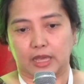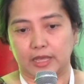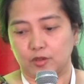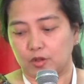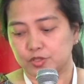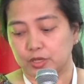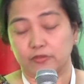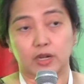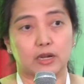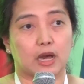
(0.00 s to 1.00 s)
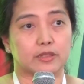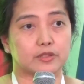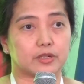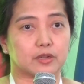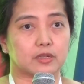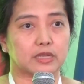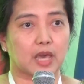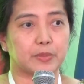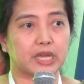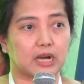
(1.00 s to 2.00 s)
and also if there are other
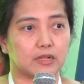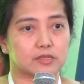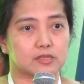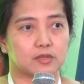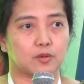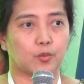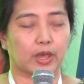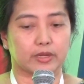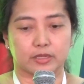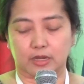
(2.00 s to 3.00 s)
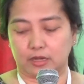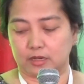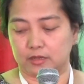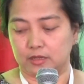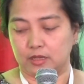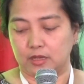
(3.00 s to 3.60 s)
chemicals where the